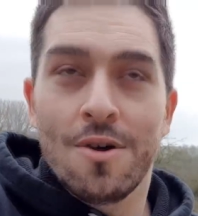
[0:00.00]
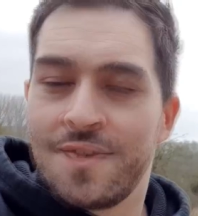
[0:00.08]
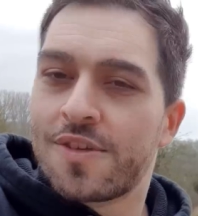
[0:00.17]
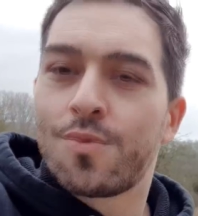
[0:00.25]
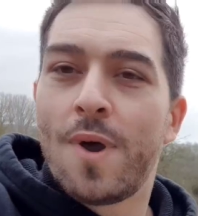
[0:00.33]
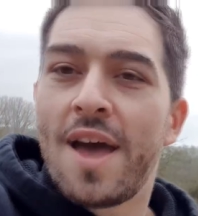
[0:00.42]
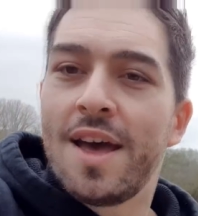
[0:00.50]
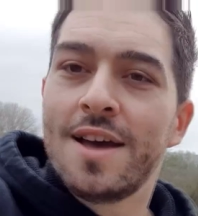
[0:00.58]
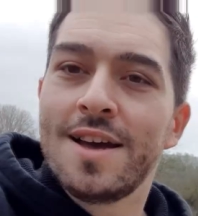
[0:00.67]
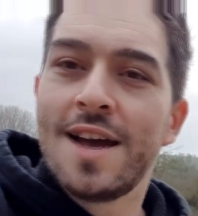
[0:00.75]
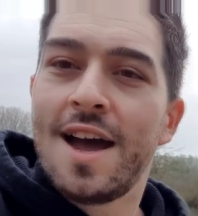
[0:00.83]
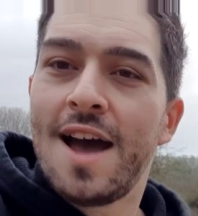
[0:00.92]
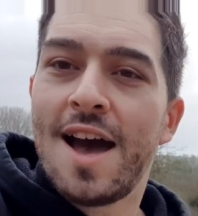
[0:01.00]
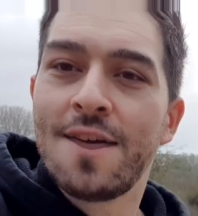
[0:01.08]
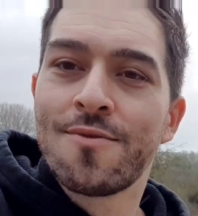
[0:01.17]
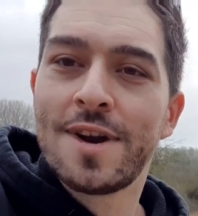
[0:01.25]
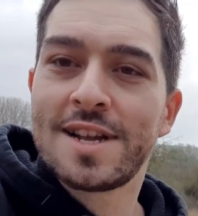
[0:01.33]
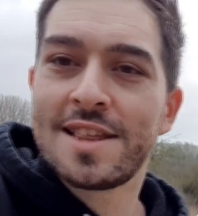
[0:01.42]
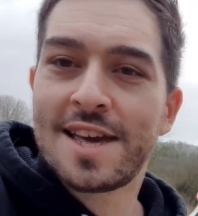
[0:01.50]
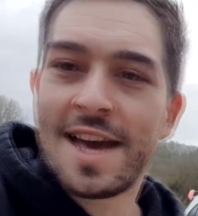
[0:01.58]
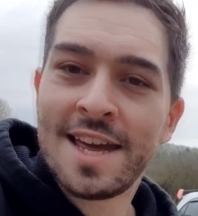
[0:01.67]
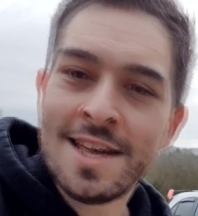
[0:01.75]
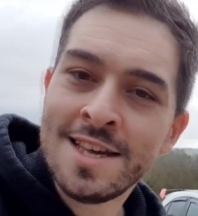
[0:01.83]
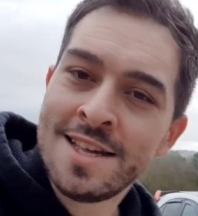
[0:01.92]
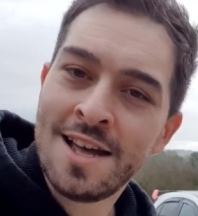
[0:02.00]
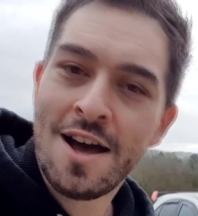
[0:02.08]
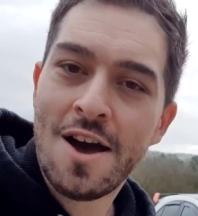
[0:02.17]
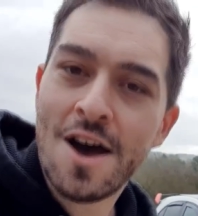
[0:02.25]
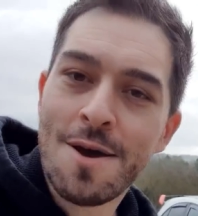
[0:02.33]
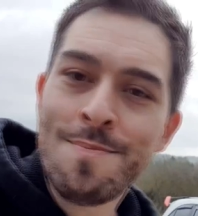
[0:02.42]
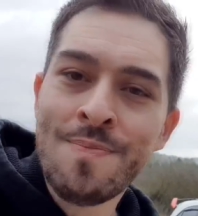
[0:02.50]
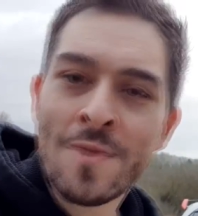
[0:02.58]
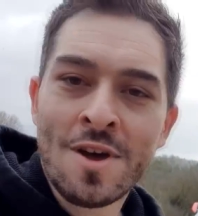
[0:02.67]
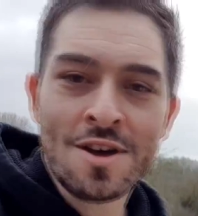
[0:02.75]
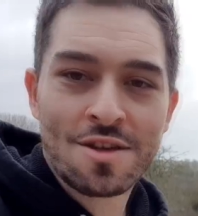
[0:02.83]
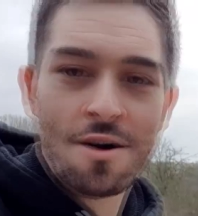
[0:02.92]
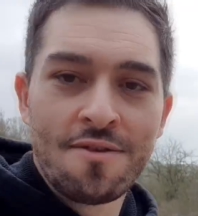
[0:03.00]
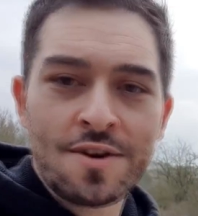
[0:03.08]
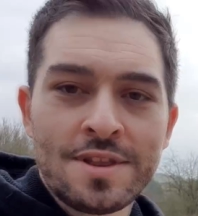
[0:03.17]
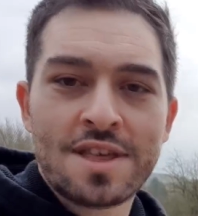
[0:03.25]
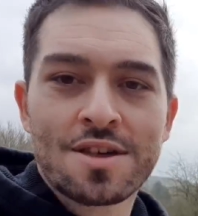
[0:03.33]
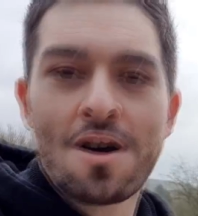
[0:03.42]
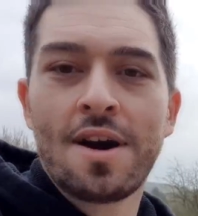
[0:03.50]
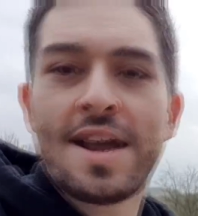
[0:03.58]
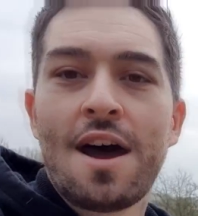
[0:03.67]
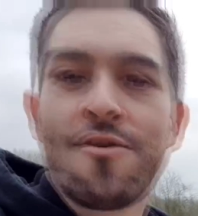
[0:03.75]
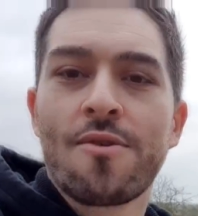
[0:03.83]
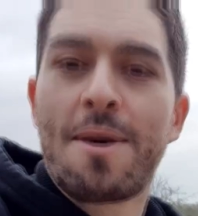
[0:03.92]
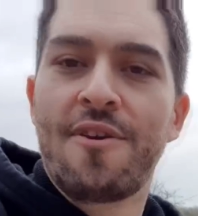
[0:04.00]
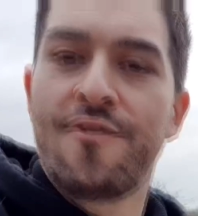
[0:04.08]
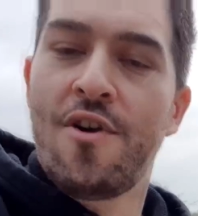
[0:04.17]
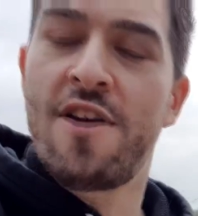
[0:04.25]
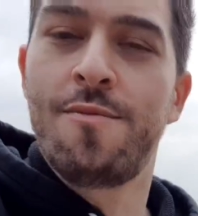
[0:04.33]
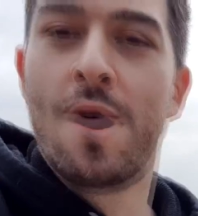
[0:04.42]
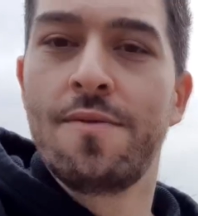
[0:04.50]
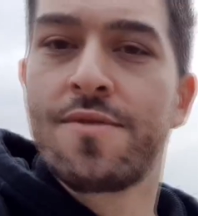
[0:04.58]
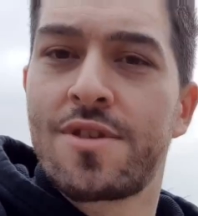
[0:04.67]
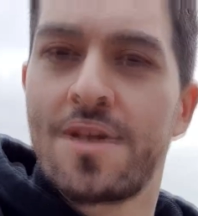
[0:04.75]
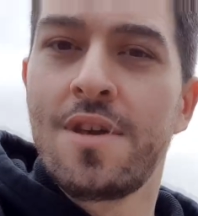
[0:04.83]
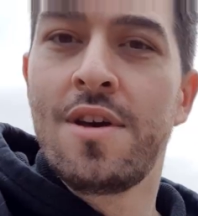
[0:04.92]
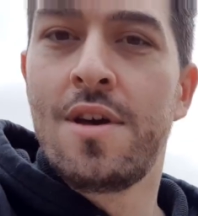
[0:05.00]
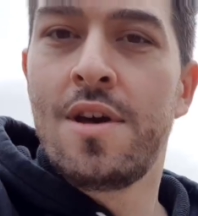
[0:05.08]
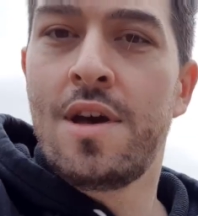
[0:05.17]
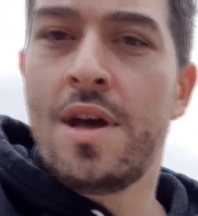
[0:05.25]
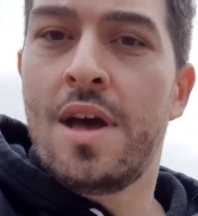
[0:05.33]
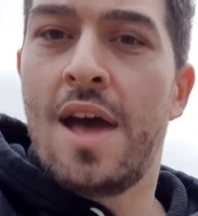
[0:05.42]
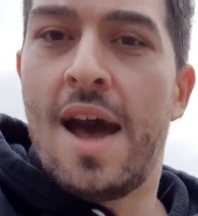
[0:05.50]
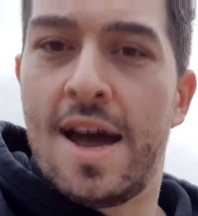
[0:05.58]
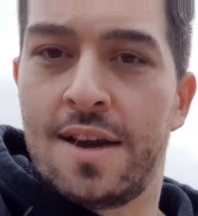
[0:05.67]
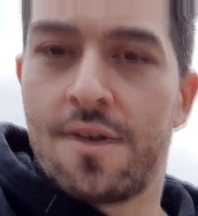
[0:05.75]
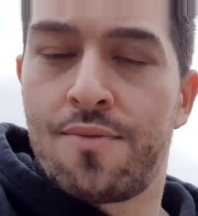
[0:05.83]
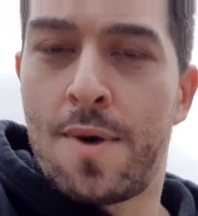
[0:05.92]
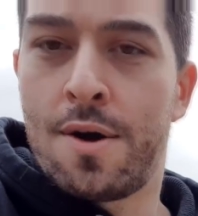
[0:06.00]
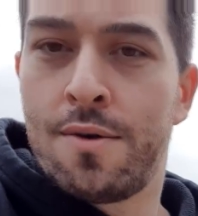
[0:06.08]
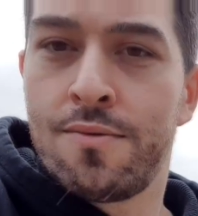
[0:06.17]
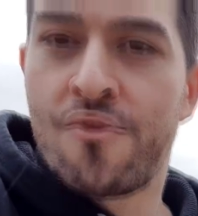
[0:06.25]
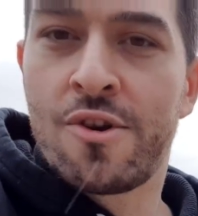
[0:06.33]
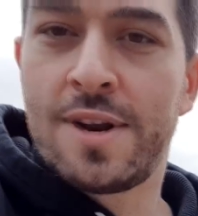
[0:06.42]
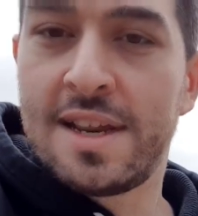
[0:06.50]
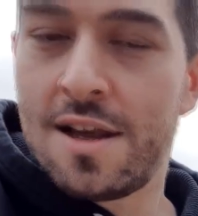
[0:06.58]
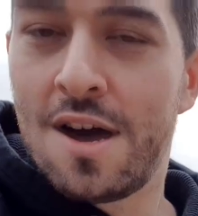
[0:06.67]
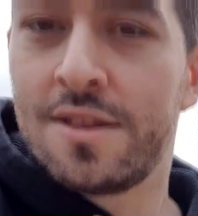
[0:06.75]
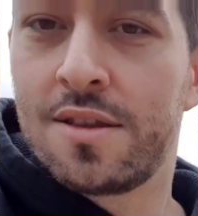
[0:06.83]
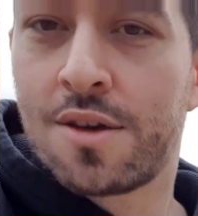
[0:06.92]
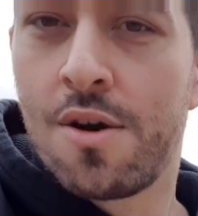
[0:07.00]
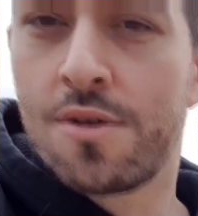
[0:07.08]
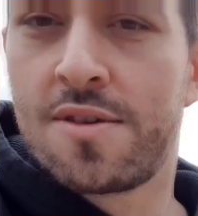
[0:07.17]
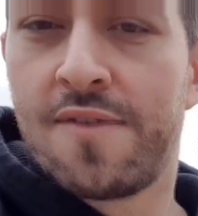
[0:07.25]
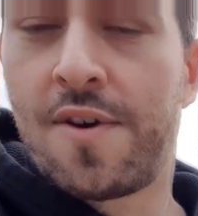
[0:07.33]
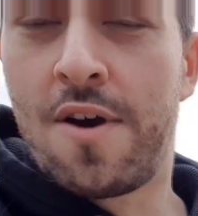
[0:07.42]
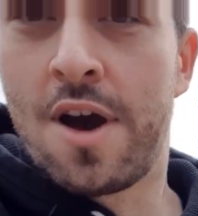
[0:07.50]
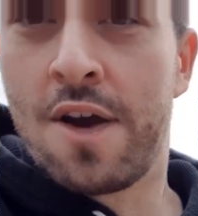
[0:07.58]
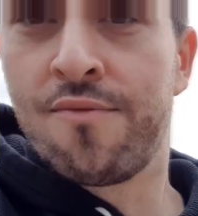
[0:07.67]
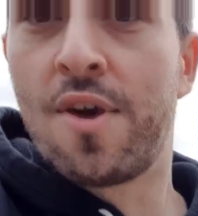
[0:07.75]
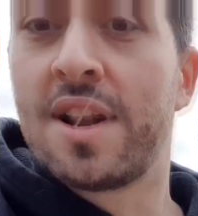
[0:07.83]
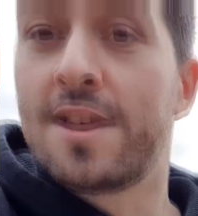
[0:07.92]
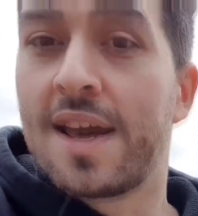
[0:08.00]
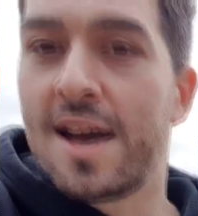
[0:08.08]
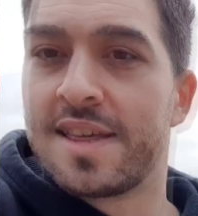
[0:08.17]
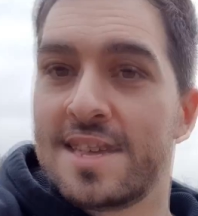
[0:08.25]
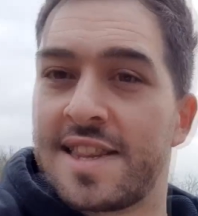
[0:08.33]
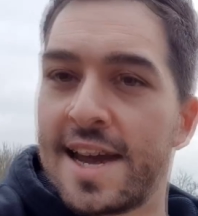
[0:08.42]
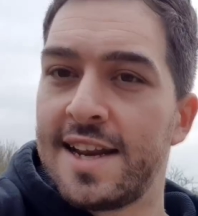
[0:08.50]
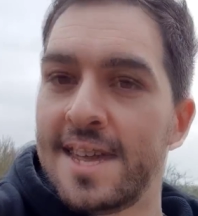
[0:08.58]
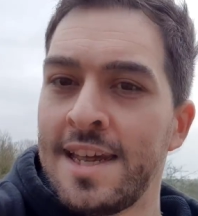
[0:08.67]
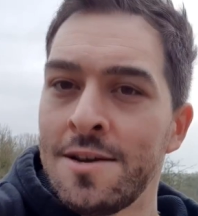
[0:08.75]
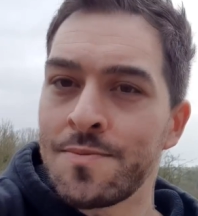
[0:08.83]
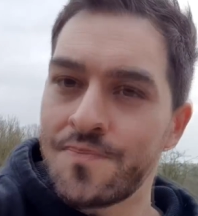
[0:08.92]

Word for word: On this wet and rainy day, um, so I've owned this car now for about five months and I've well and truly learned the cost of uh, running it as a daily.